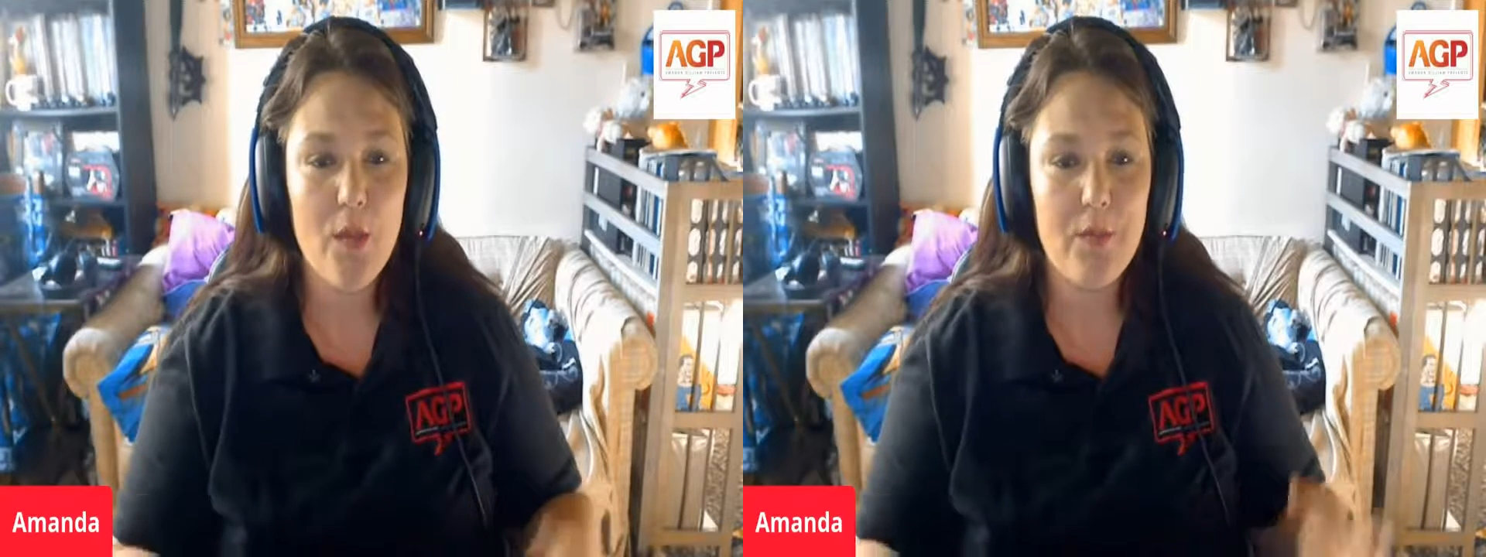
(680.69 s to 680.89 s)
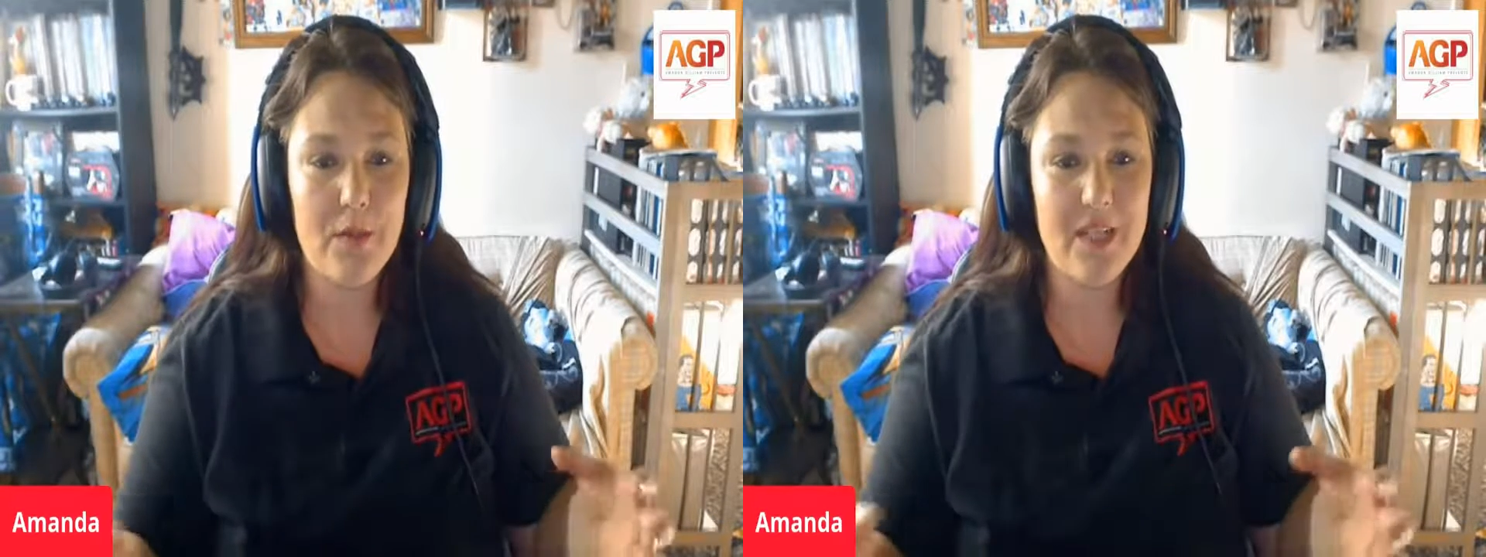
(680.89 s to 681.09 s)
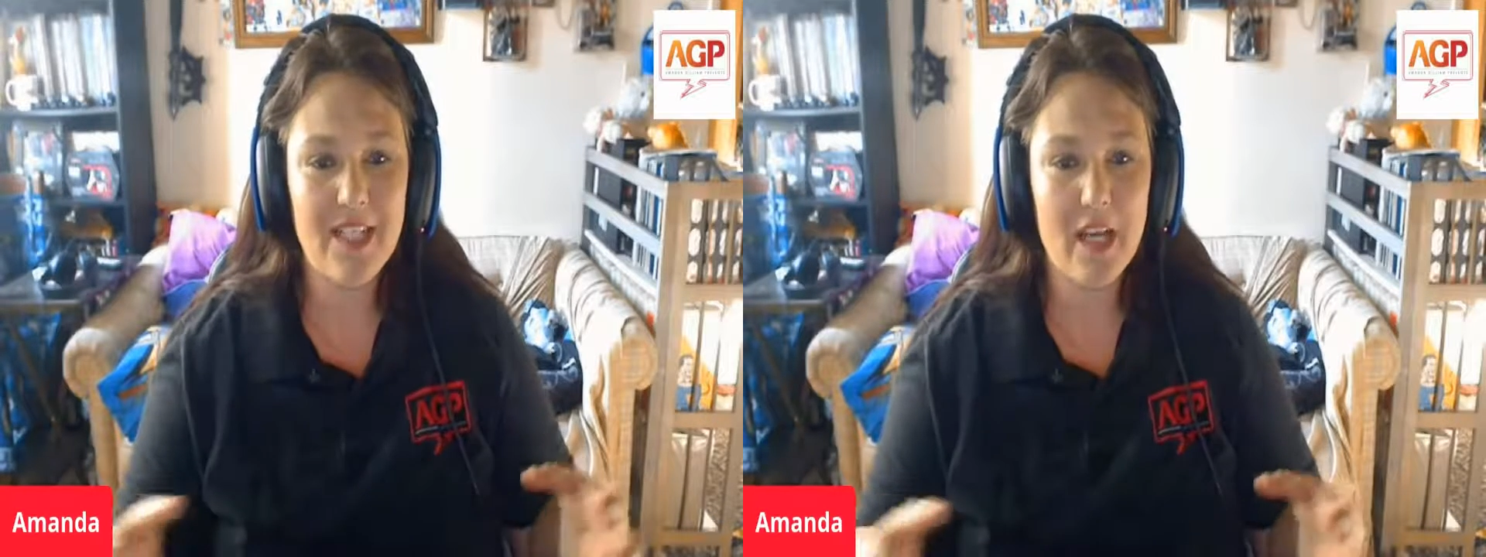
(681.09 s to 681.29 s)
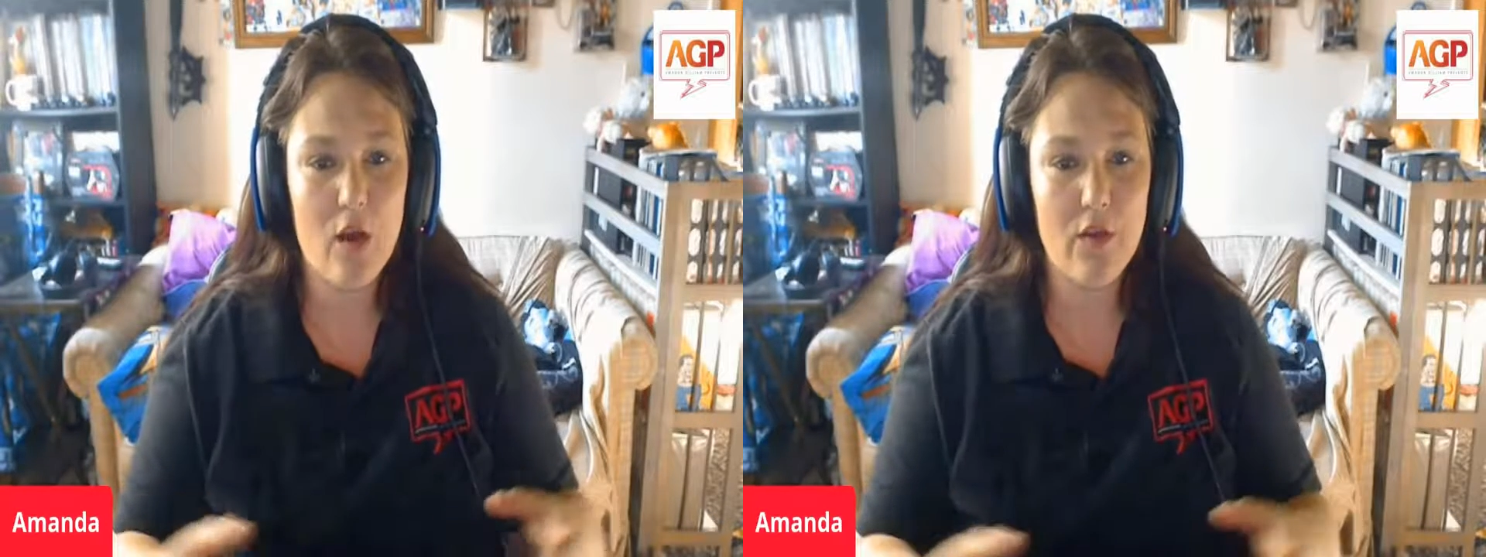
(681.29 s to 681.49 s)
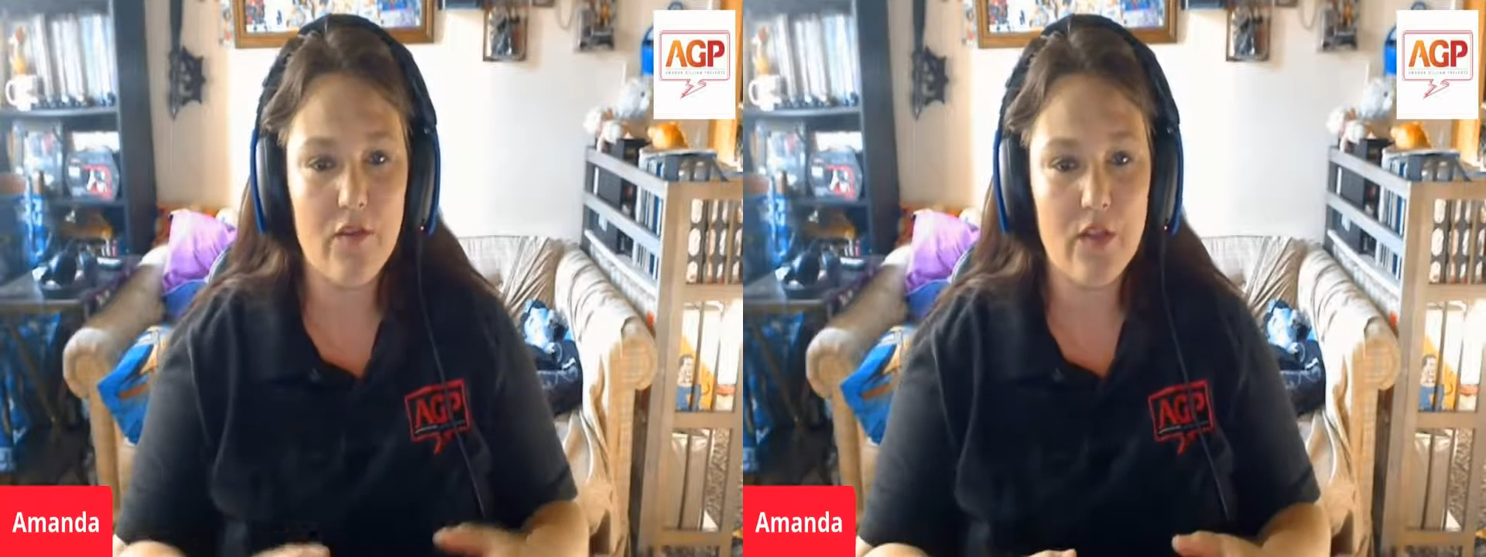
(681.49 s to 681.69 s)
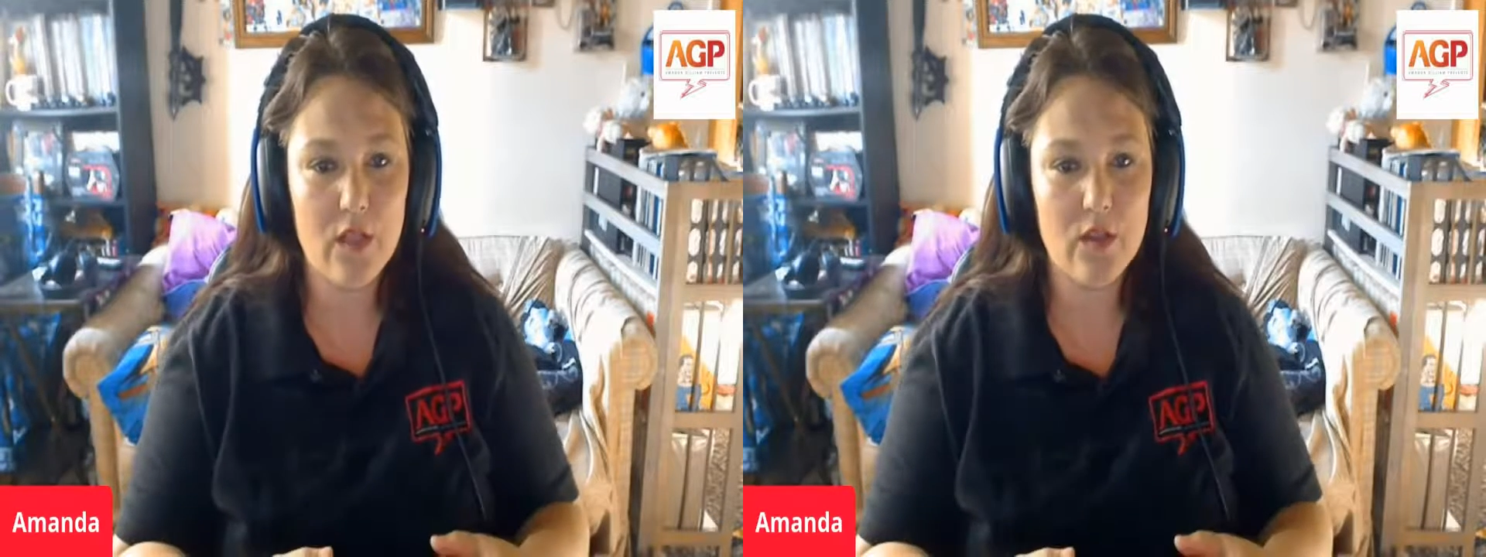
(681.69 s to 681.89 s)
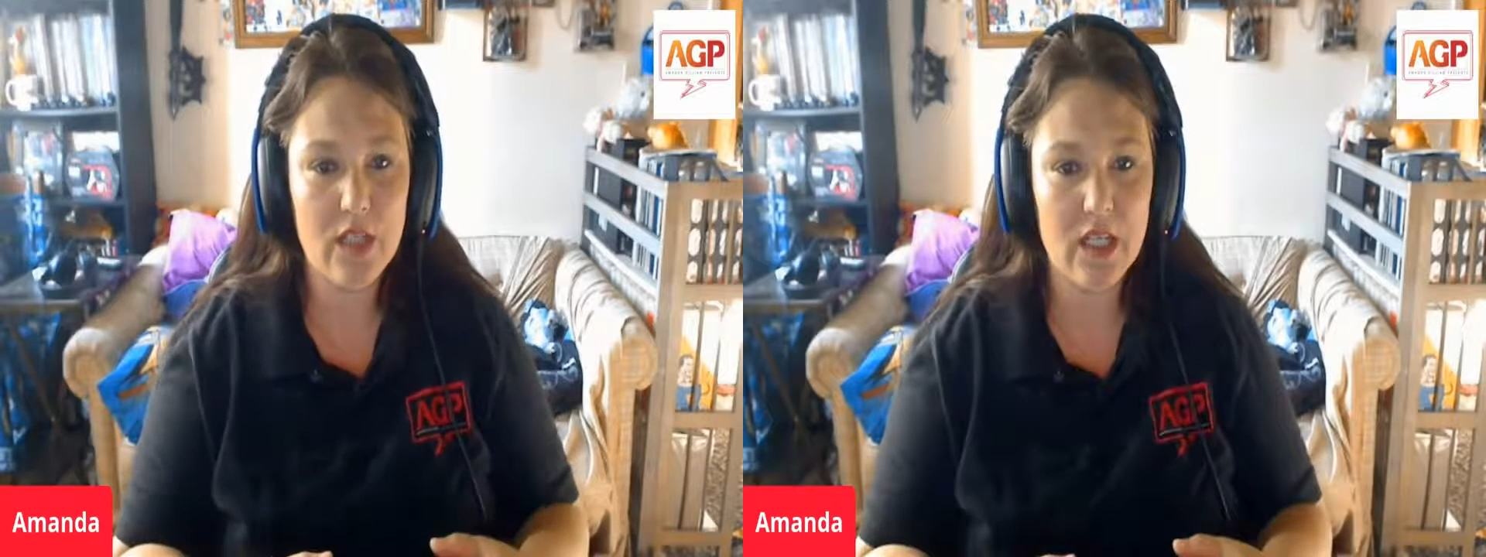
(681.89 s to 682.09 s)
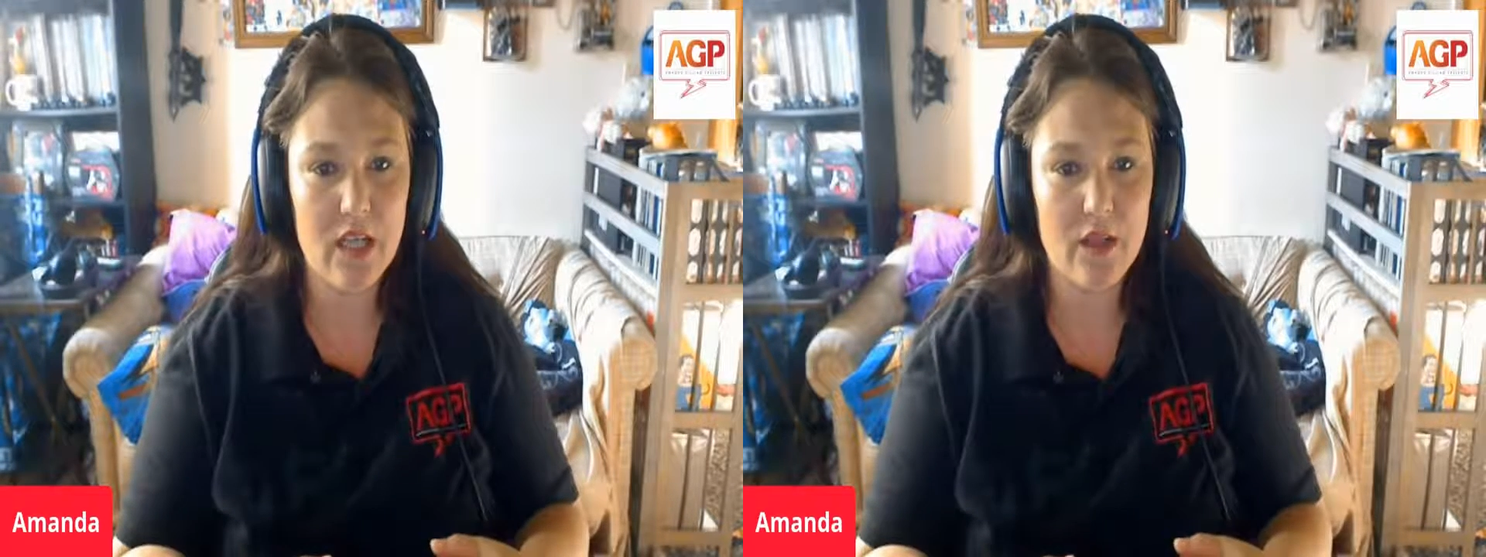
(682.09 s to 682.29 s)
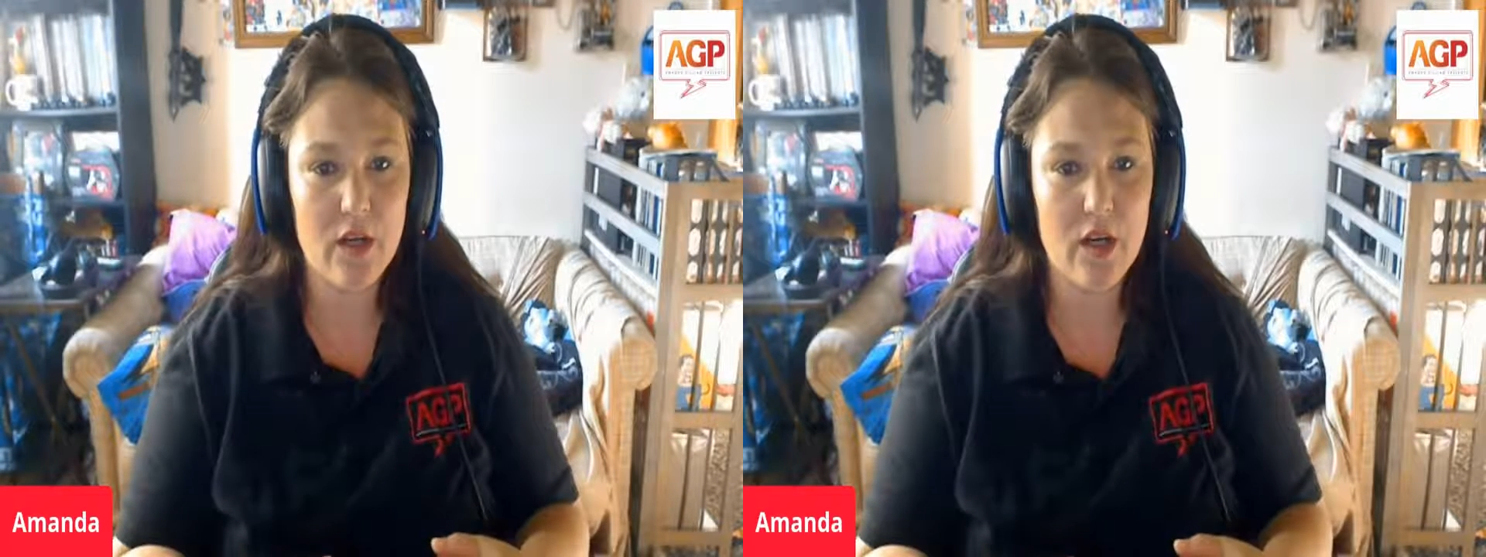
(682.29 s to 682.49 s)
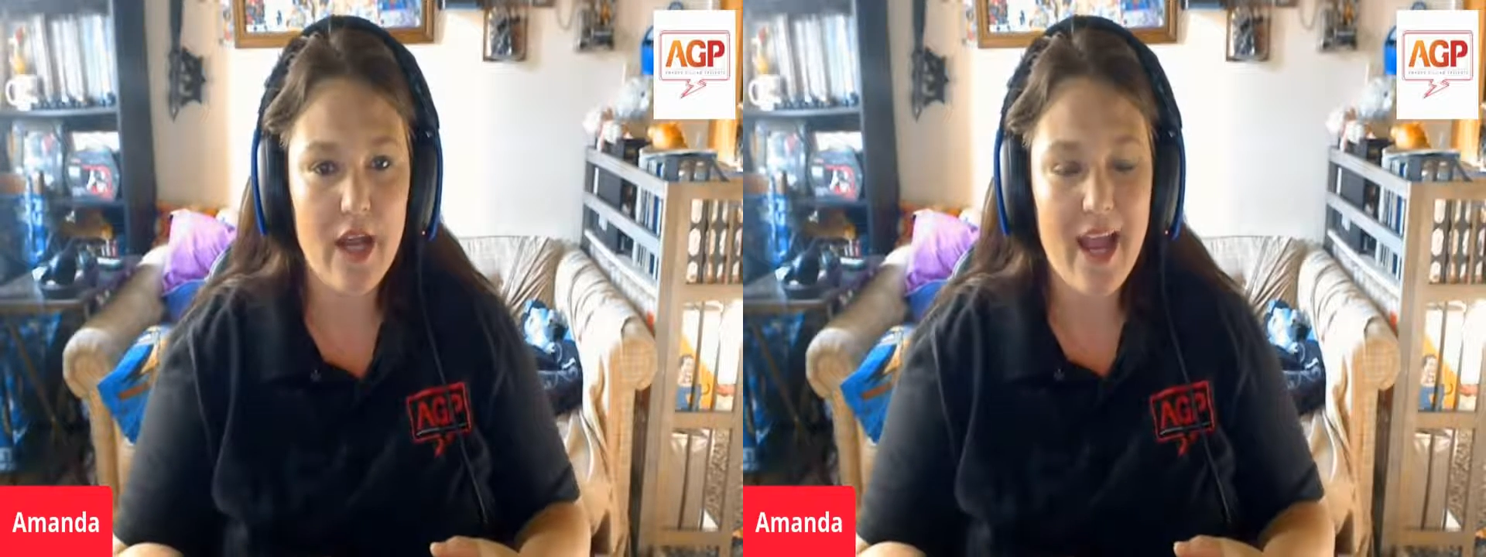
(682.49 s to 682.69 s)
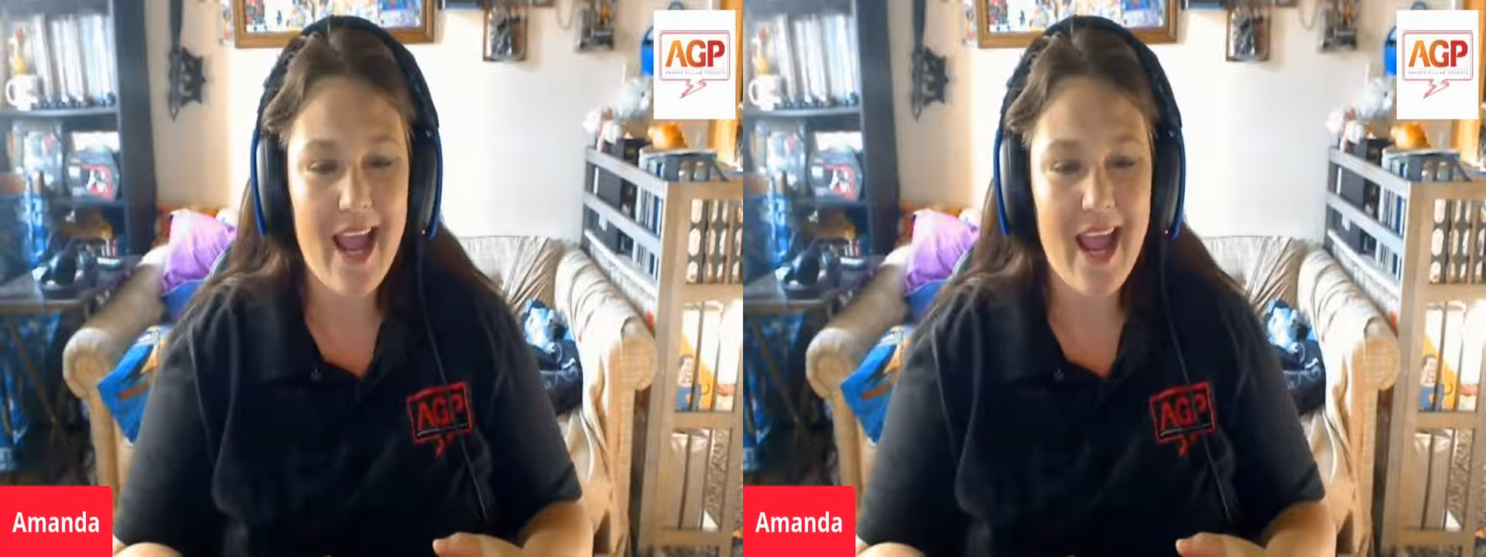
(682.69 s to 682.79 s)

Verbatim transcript: be able to take all the videos together